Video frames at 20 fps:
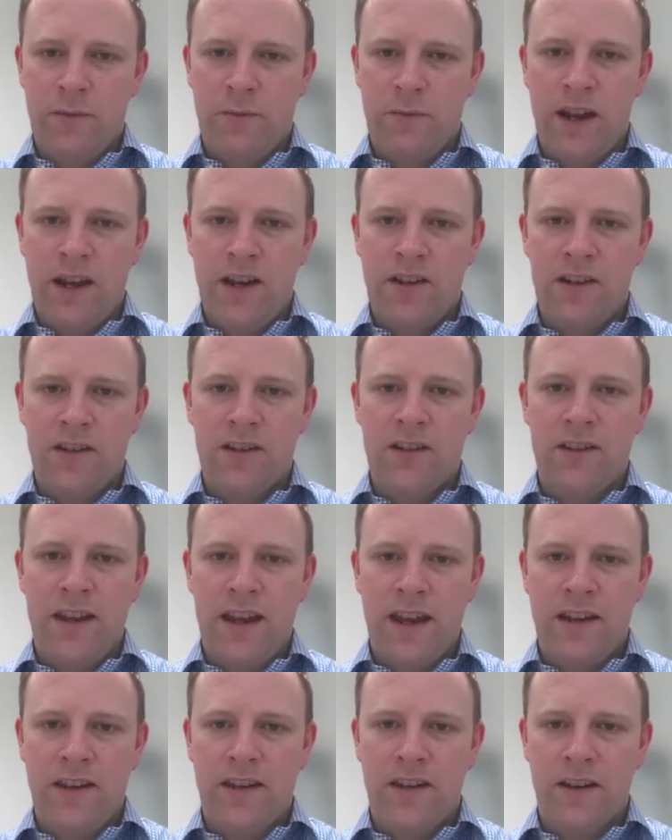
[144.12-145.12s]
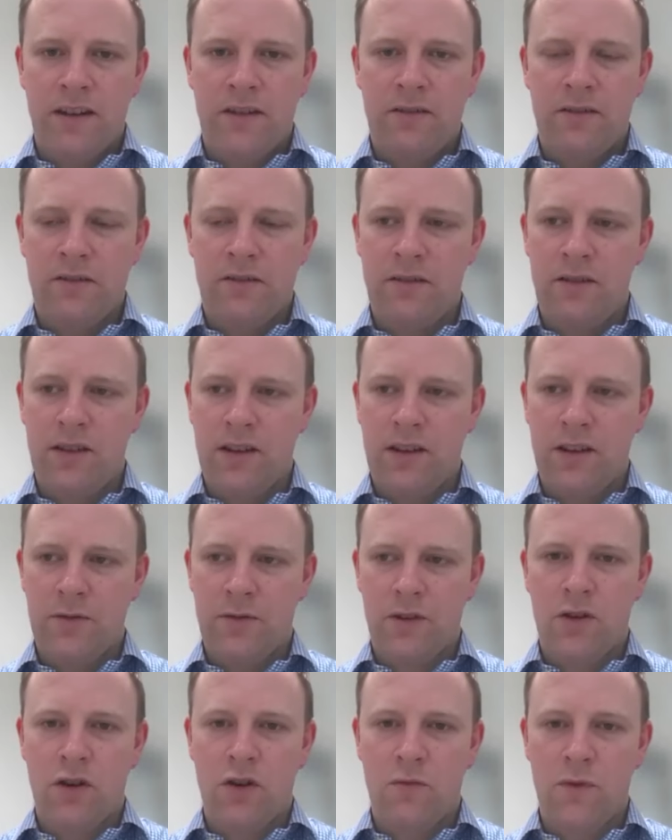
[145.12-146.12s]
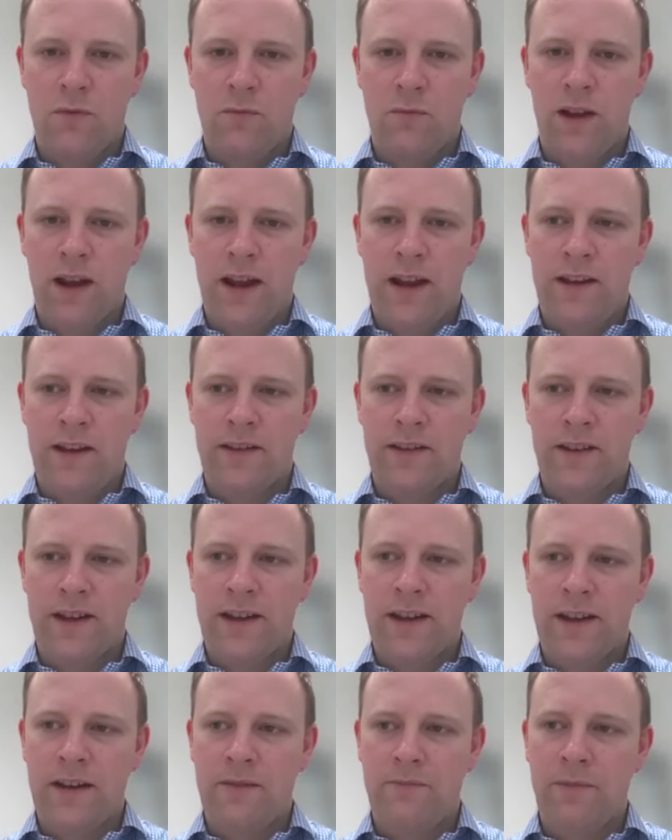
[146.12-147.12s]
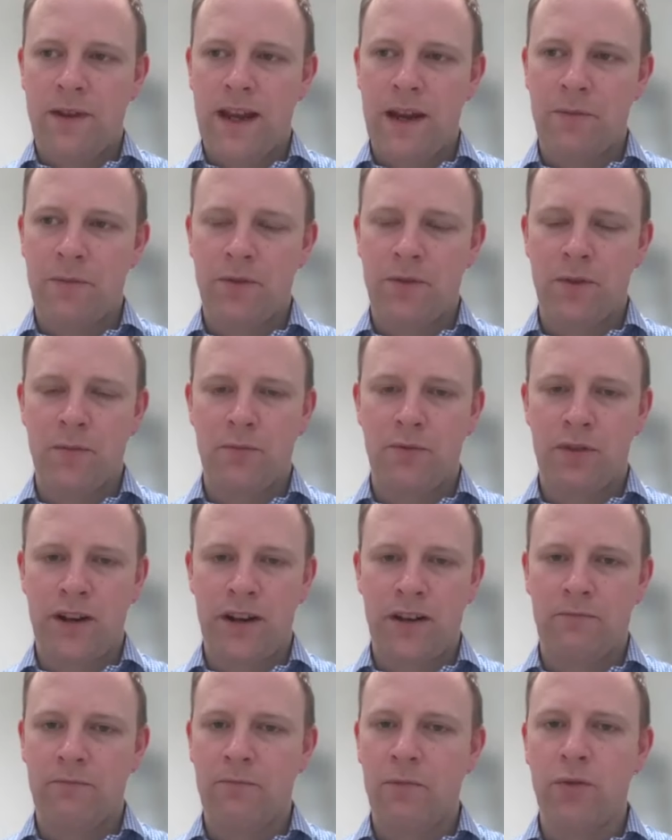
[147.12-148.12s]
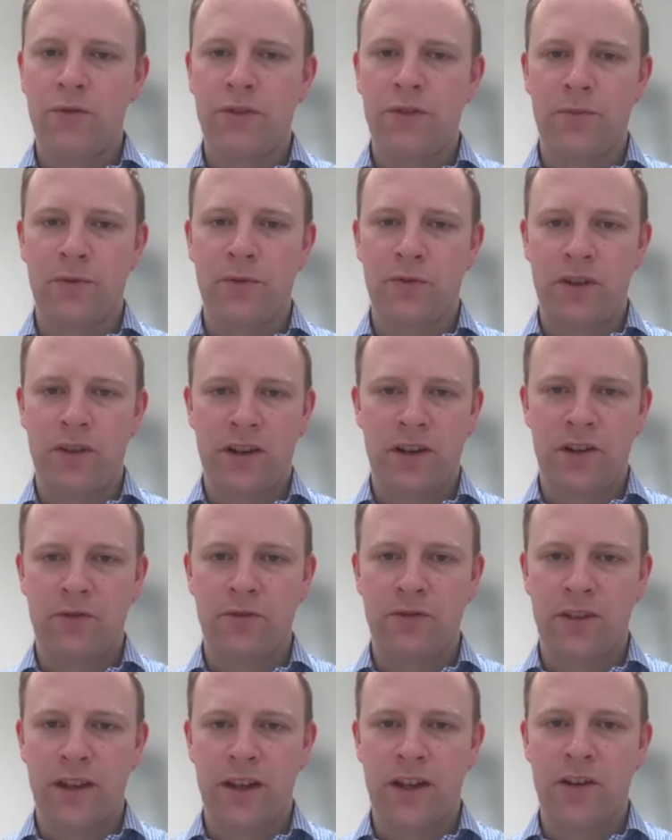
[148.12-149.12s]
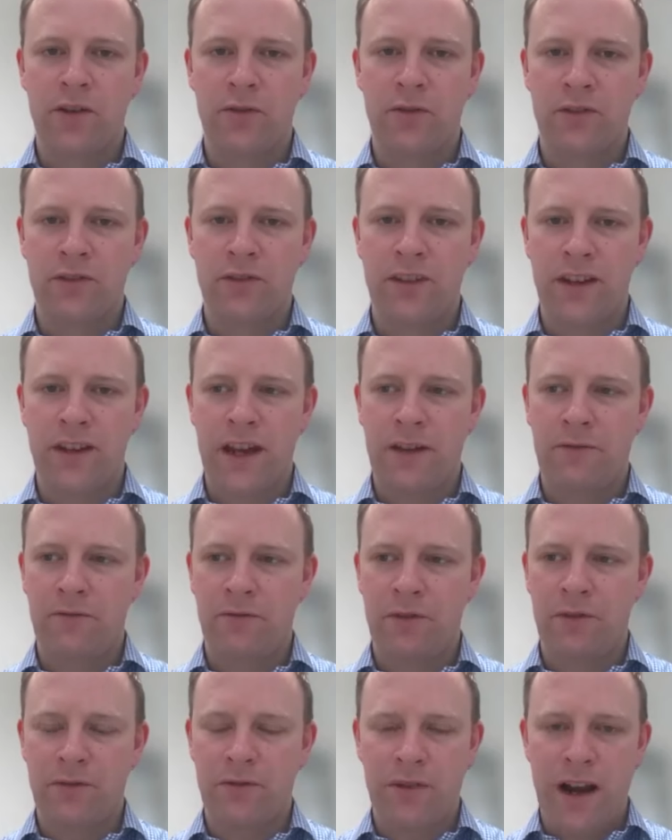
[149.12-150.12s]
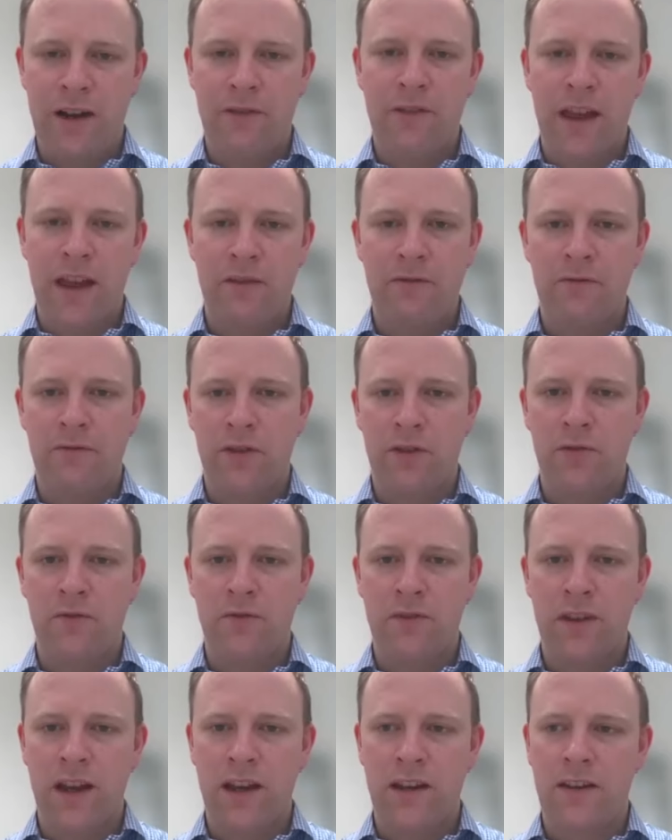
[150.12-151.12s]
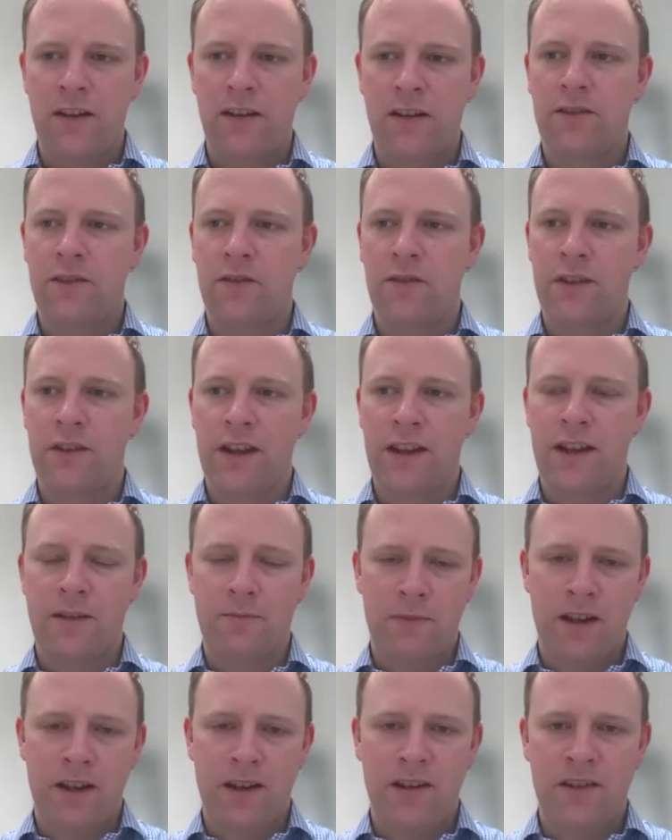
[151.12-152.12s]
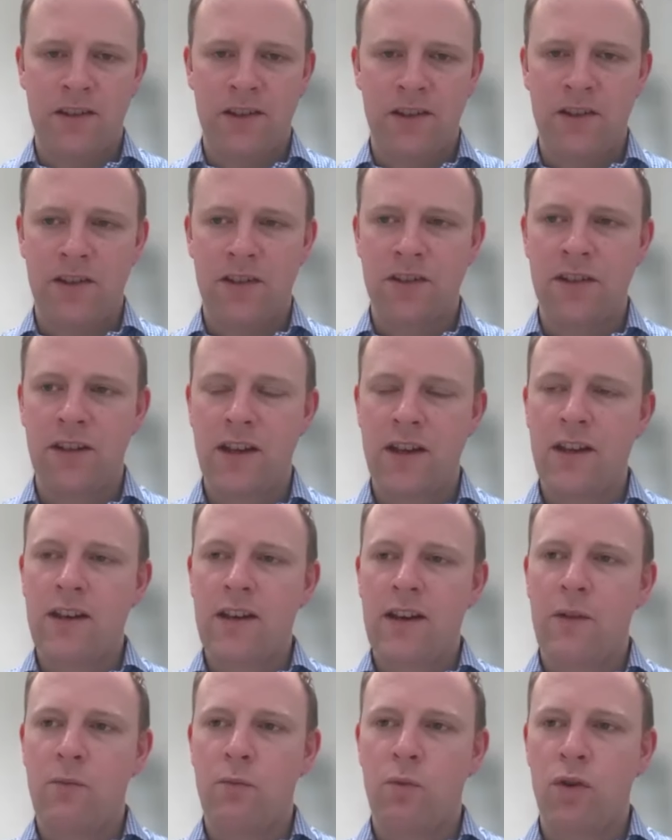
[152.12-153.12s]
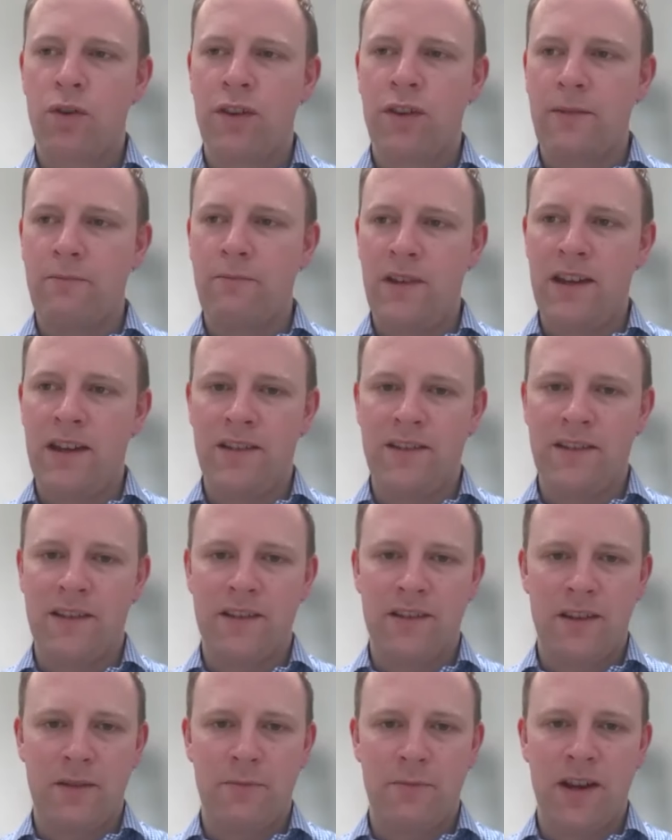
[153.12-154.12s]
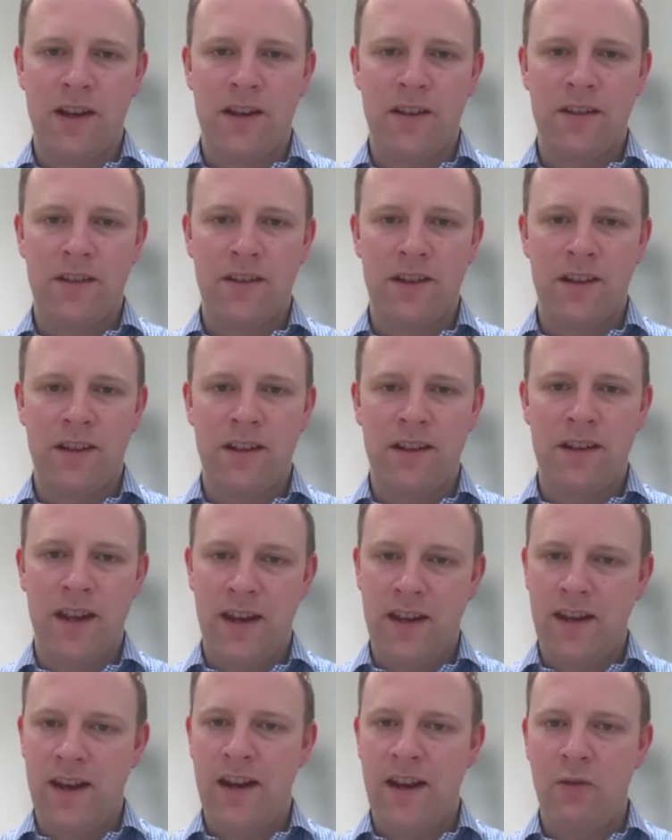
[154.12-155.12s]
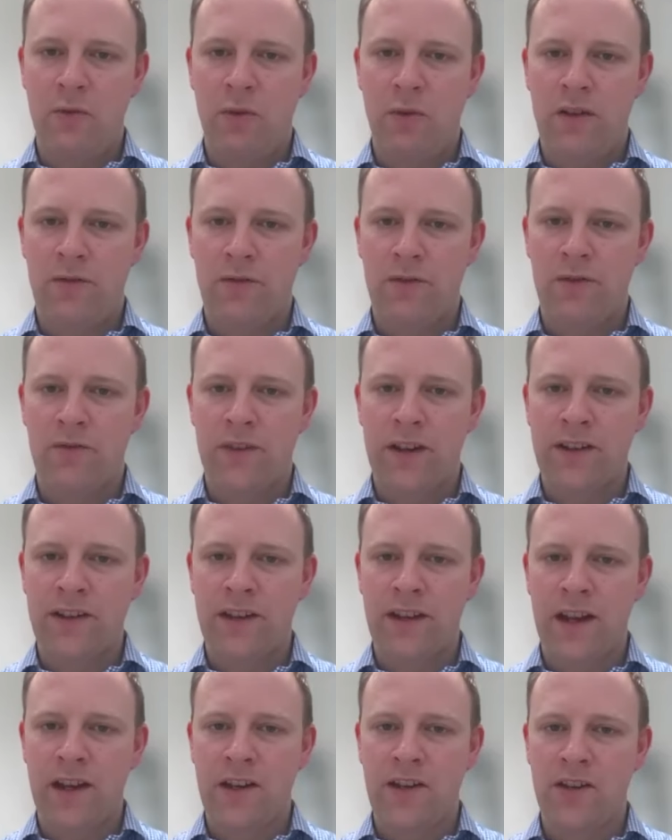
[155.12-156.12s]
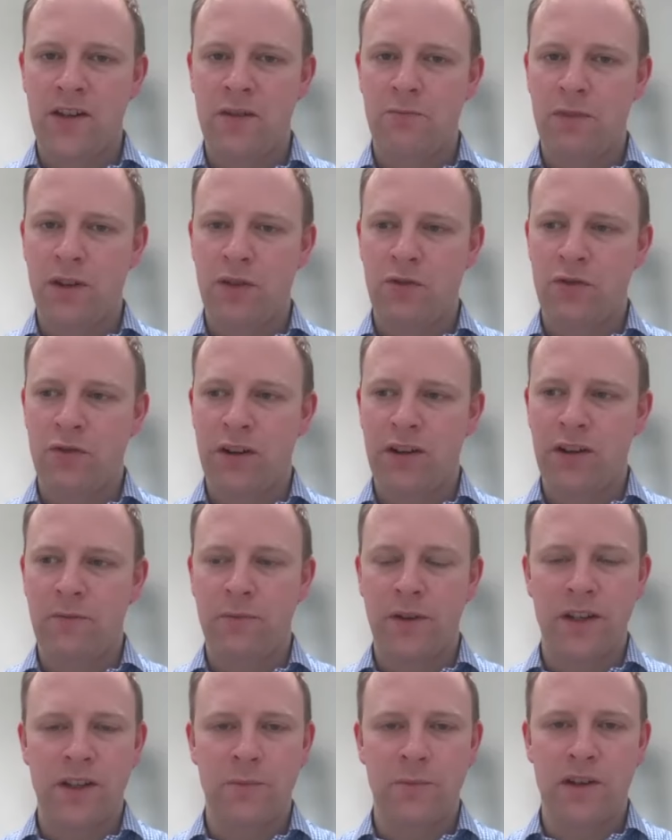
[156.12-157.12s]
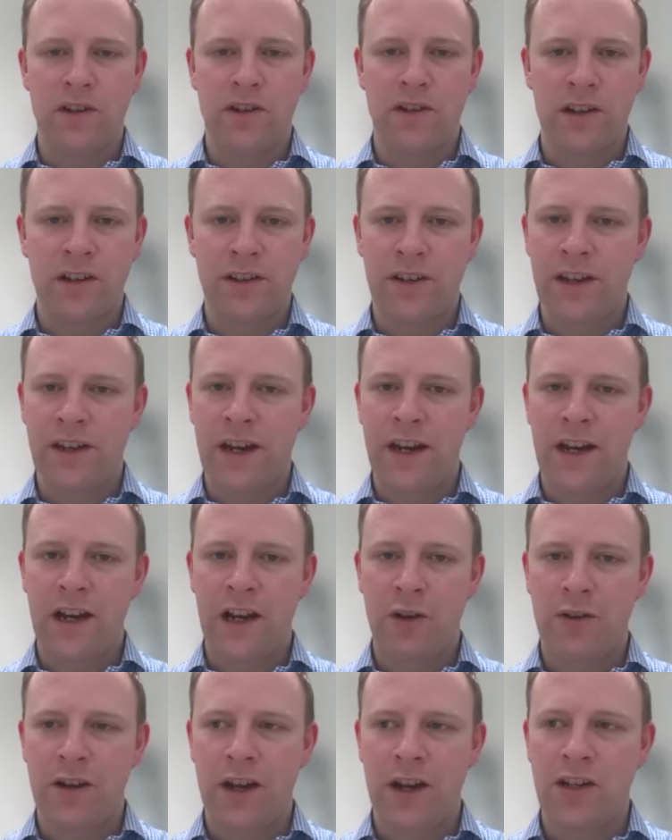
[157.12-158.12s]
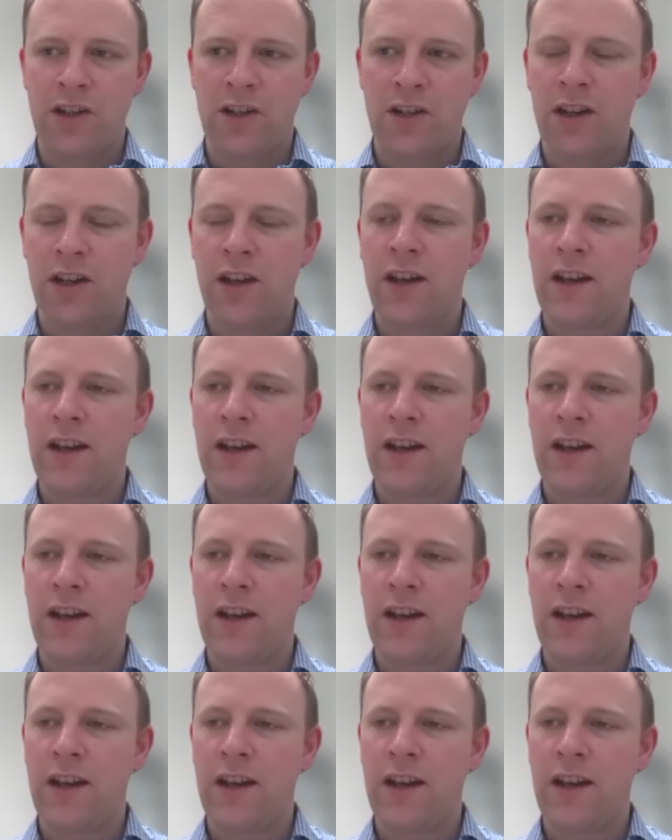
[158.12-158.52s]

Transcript: a patient's data into a common place and then being able to bring multiple clinical stakeholders together around that view of data so that they can make decisions. And what that means is that patients can attend anywhere for investigation and be treated by specialists in any location.